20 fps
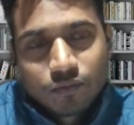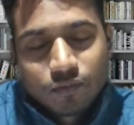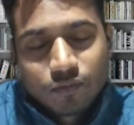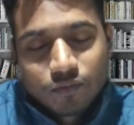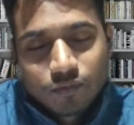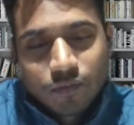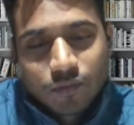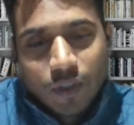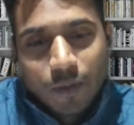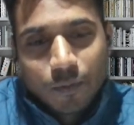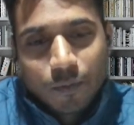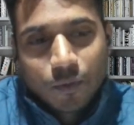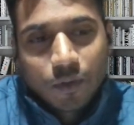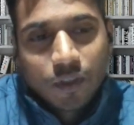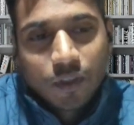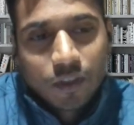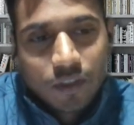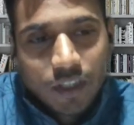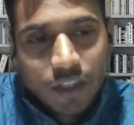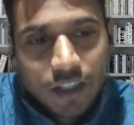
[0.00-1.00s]
I'm
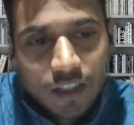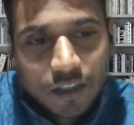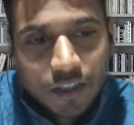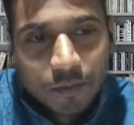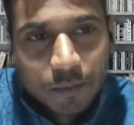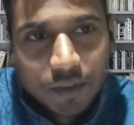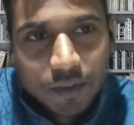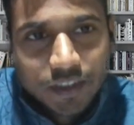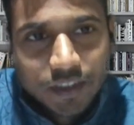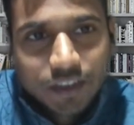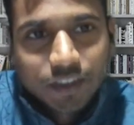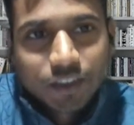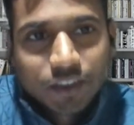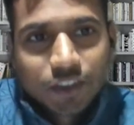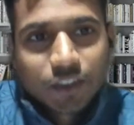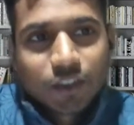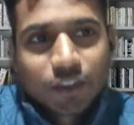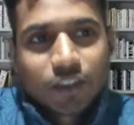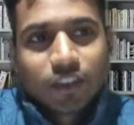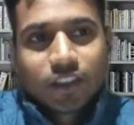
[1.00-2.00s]
not 100%
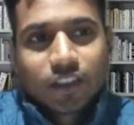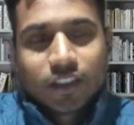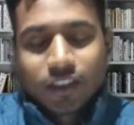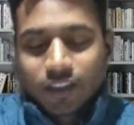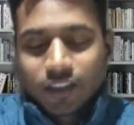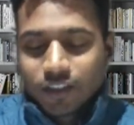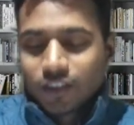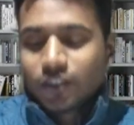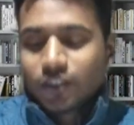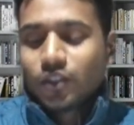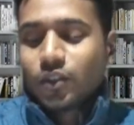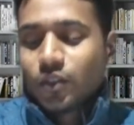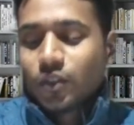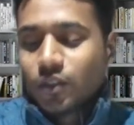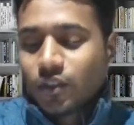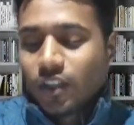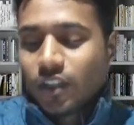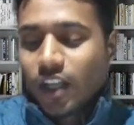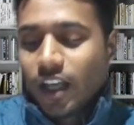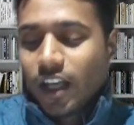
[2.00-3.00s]
sure, so
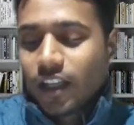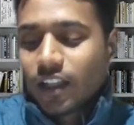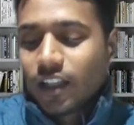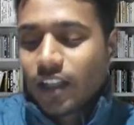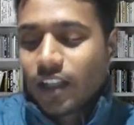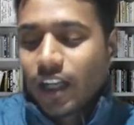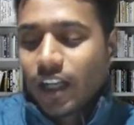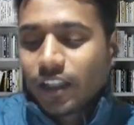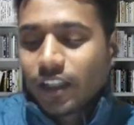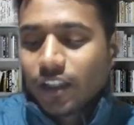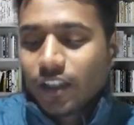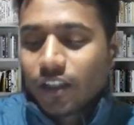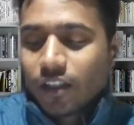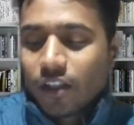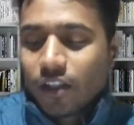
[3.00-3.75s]
I write it down.